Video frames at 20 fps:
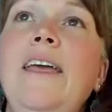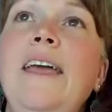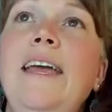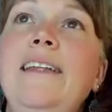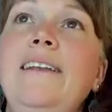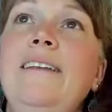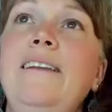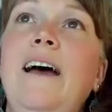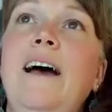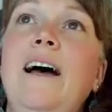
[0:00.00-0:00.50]
And
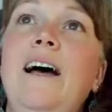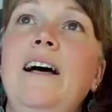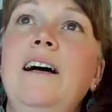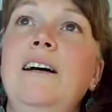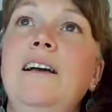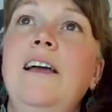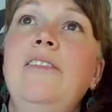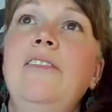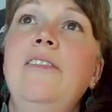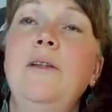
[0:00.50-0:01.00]

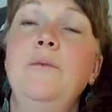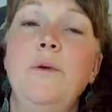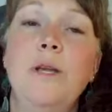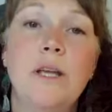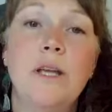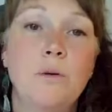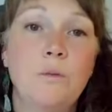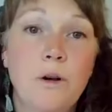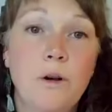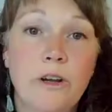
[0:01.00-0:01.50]

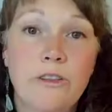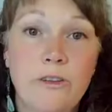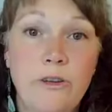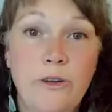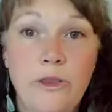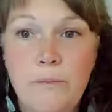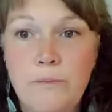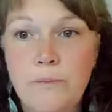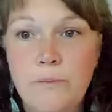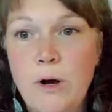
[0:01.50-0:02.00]
then we can
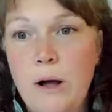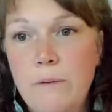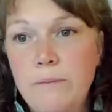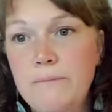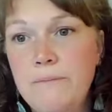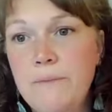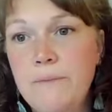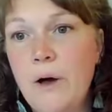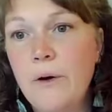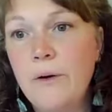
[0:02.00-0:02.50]
work through the
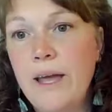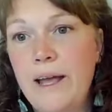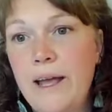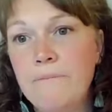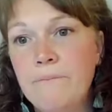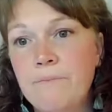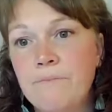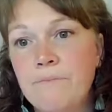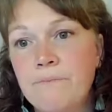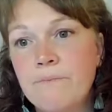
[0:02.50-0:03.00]
problem.
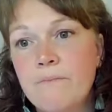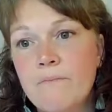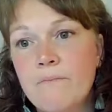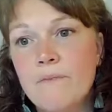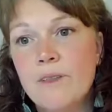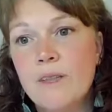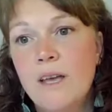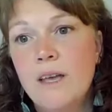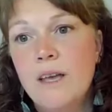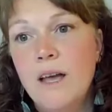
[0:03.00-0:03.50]
Okay.
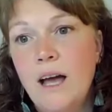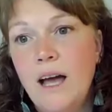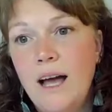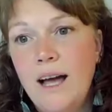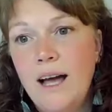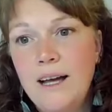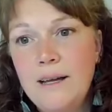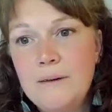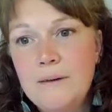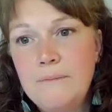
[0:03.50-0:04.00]

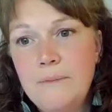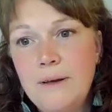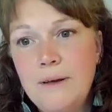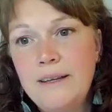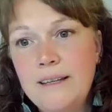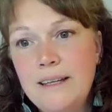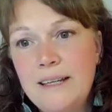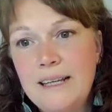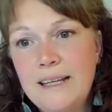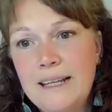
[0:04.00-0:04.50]

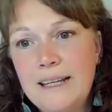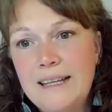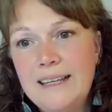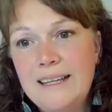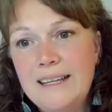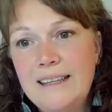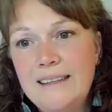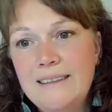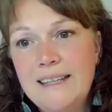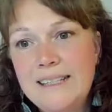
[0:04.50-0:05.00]
Um,
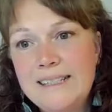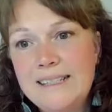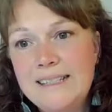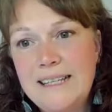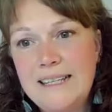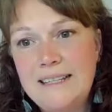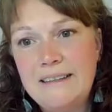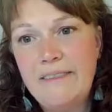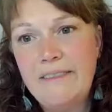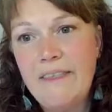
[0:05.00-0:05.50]

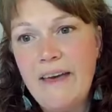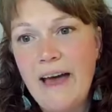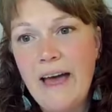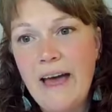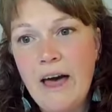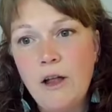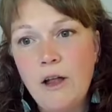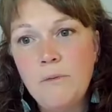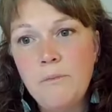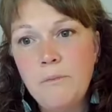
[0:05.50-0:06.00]
let's see. Did
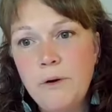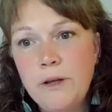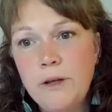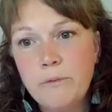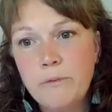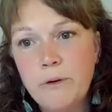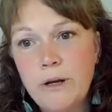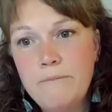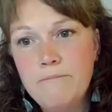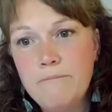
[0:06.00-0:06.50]
that help
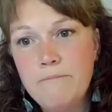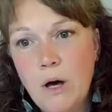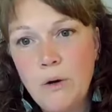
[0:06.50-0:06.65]
with